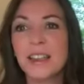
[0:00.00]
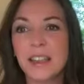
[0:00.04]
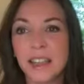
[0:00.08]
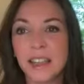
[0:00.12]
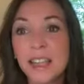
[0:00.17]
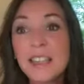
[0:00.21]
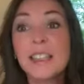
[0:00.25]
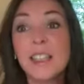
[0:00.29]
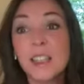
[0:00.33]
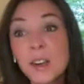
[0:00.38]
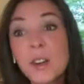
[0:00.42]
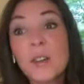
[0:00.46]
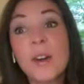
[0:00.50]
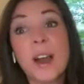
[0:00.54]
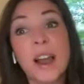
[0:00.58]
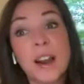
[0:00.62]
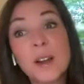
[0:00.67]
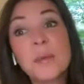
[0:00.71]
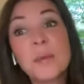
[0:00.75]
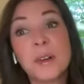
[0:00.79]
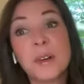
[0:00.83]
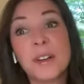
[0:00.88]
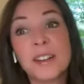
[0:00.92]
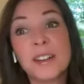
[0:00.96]
It's
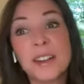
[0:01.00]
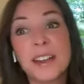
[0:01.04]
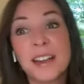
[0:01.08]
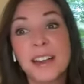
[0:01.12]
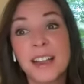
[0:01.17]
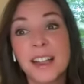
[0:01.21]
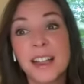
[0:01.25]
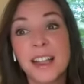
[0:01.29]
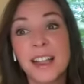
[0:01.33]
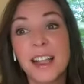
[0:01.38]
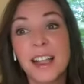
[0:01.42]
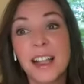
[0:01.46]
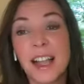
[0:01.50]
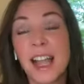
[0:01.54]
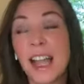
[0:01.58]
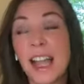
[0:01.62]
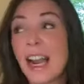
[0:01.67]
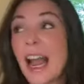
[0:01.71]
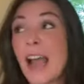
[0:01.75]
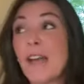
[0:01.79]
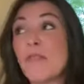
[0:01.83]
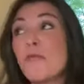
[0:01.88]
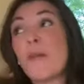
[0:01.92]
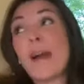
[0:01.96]
incredible.
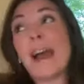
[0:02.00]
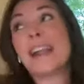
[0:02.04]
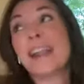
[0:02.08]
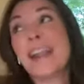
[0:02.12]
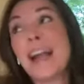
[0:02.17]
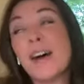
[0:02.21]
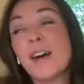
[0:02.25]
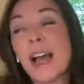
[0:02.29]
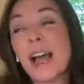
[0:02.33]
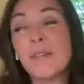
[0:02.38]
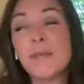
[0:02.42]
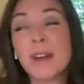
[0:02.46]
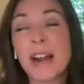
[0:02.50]
And I read it out.